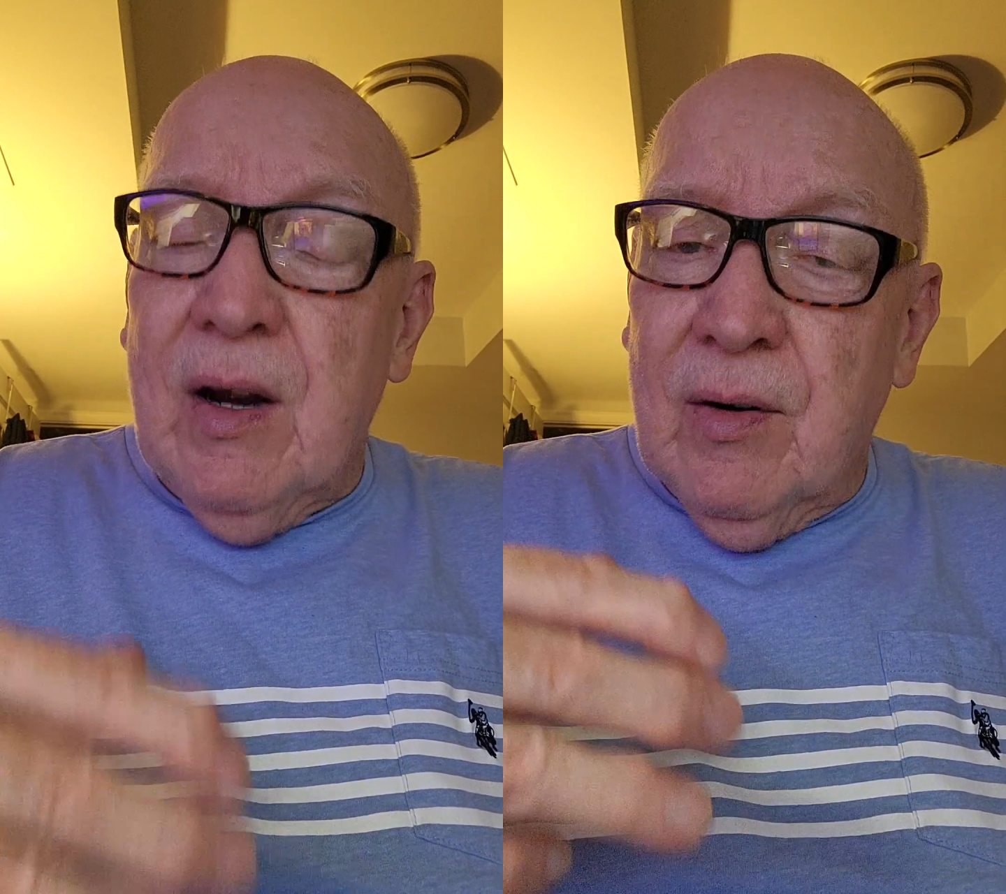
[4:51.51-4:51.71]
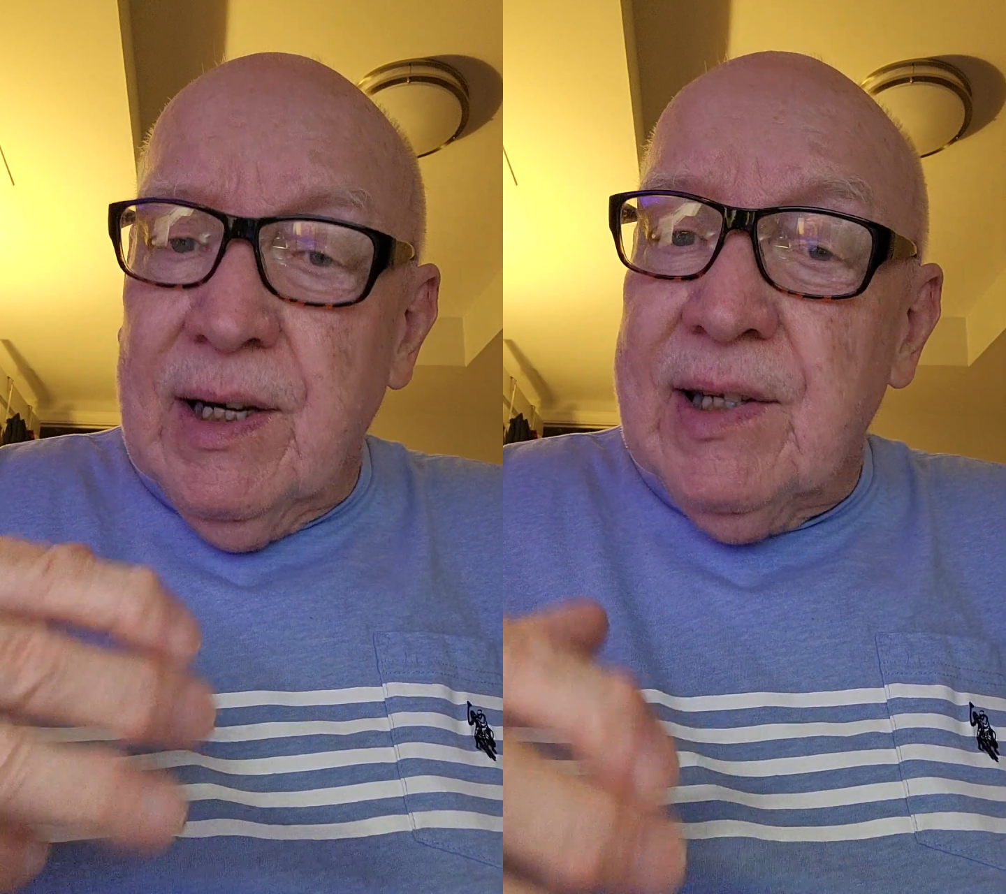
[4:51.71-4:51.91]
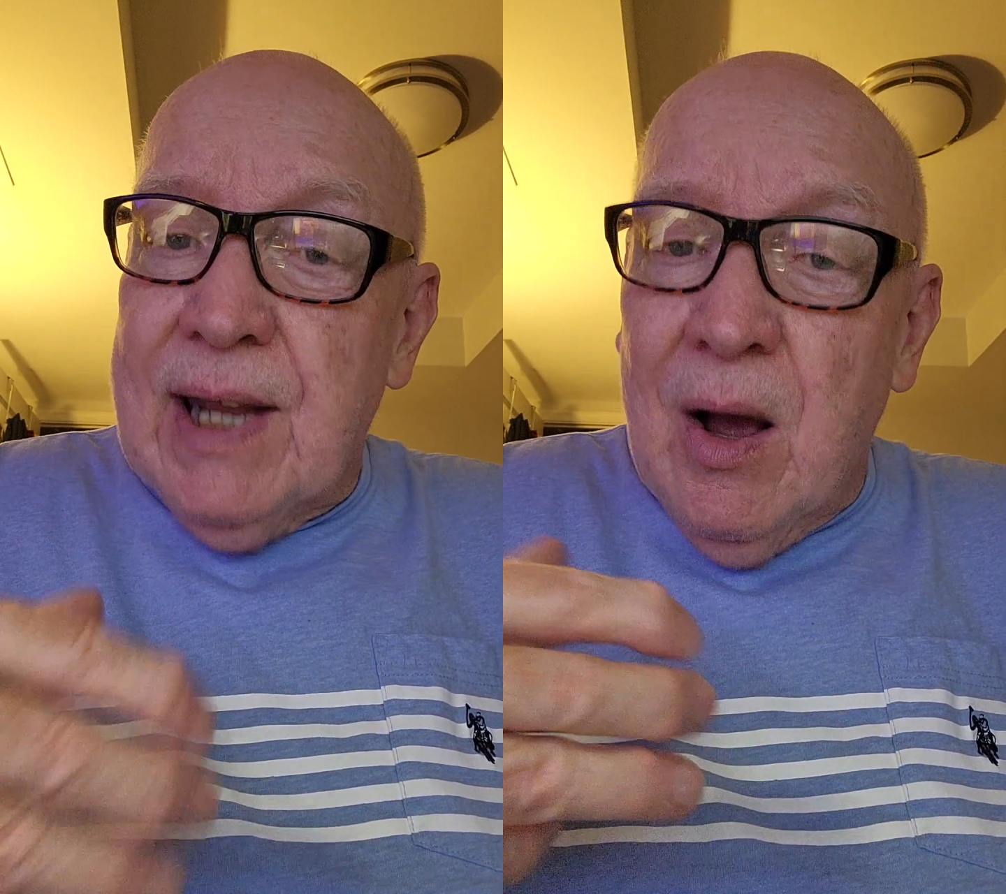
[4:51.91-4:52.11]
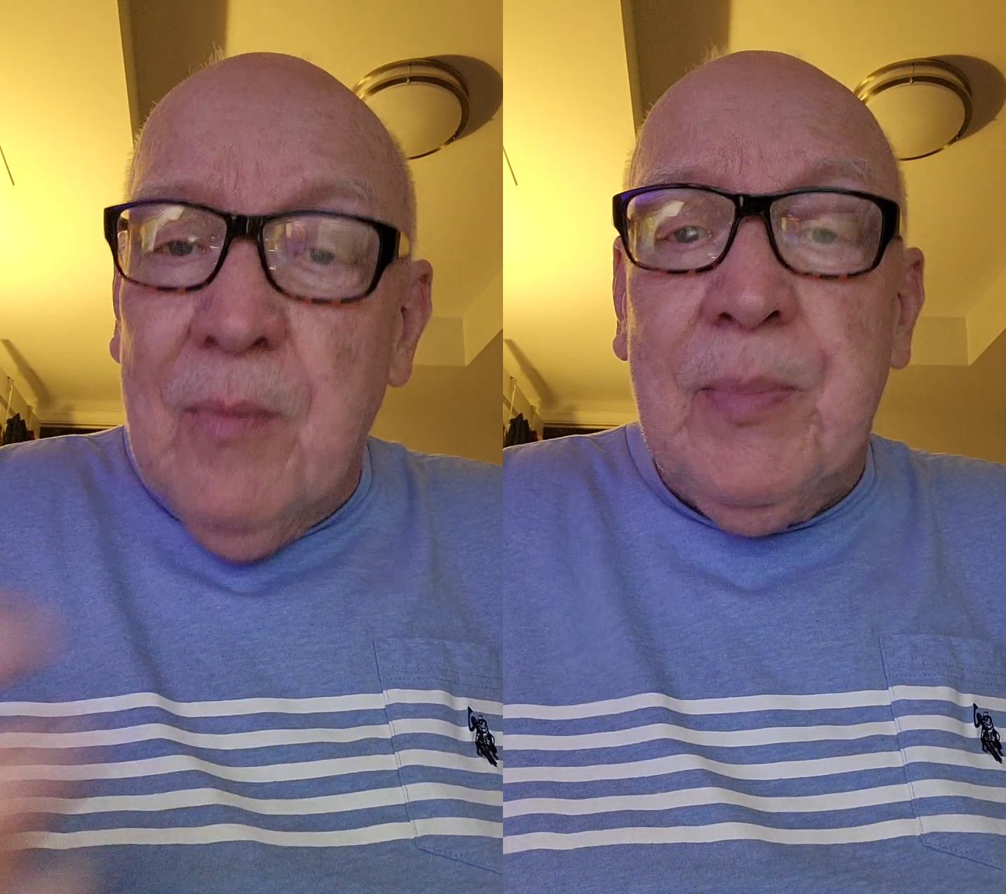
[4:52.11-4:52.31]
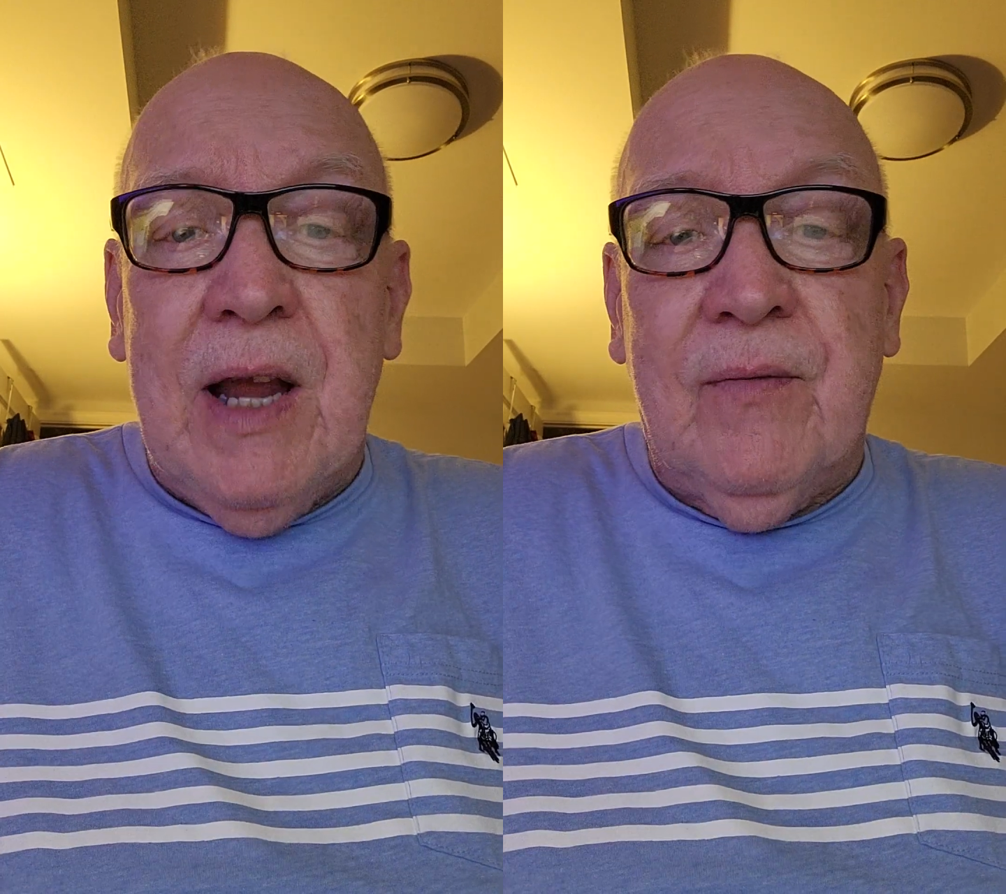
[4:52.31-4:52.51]
or at least
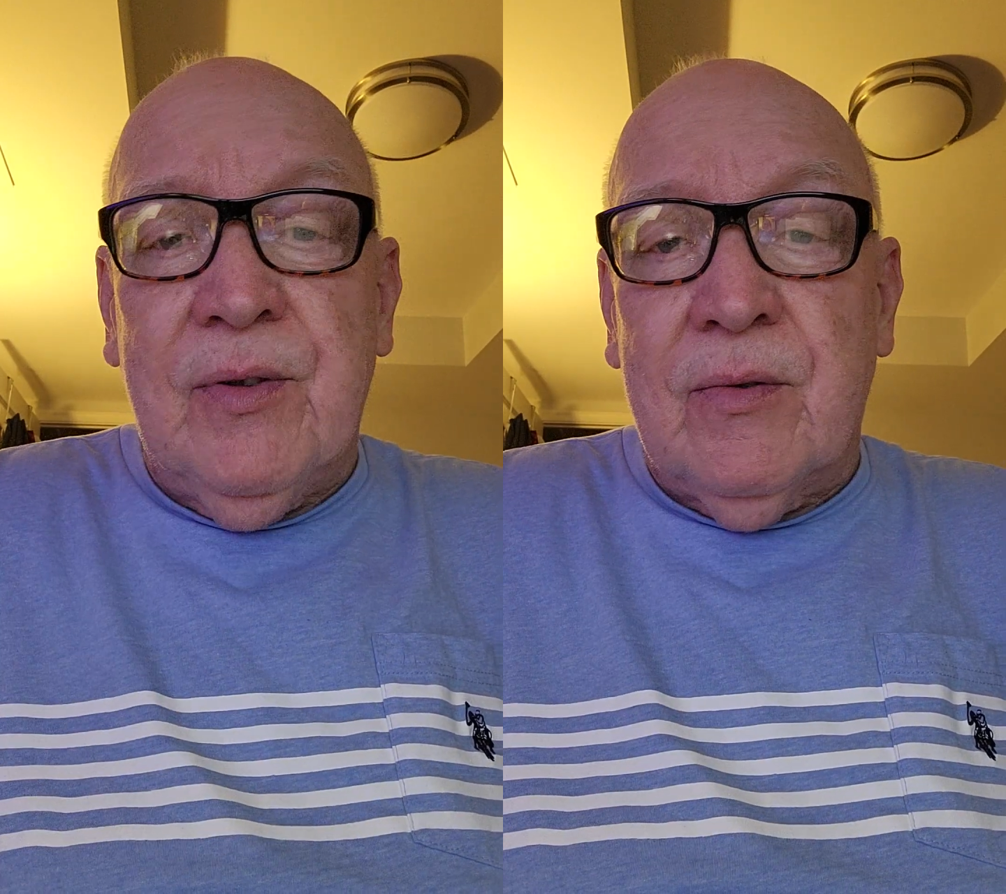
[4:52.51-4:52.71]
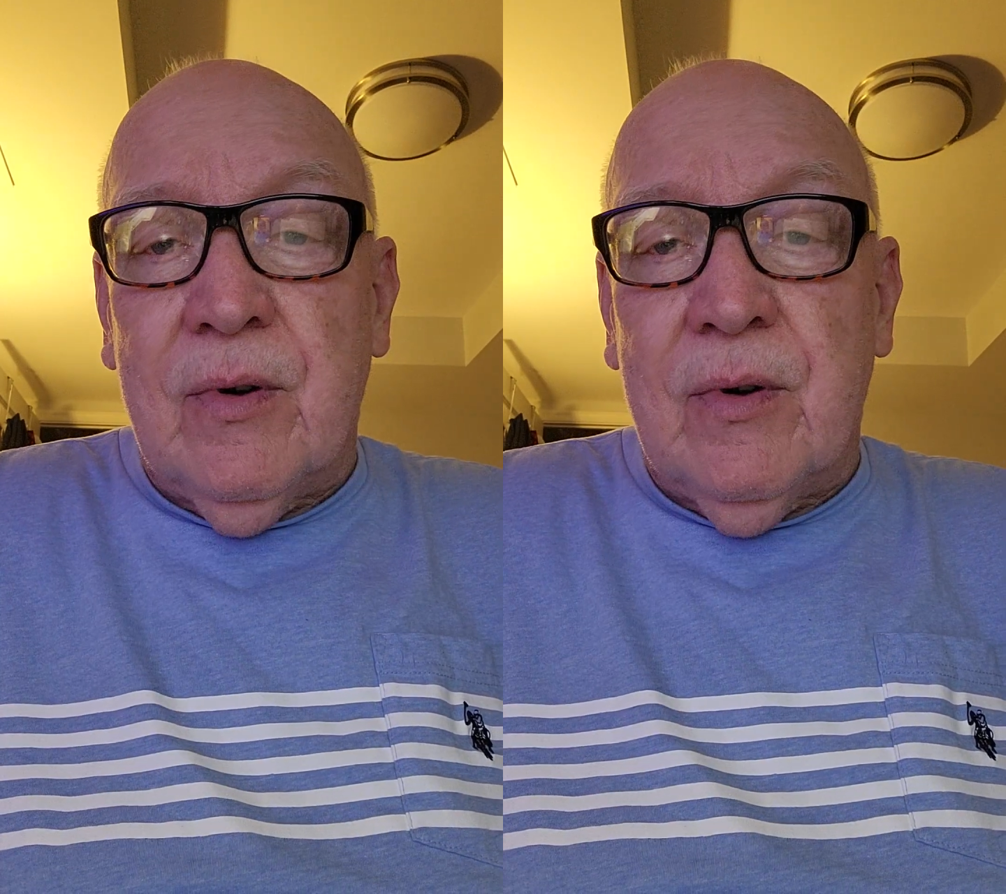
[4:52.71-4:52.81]
help pay for their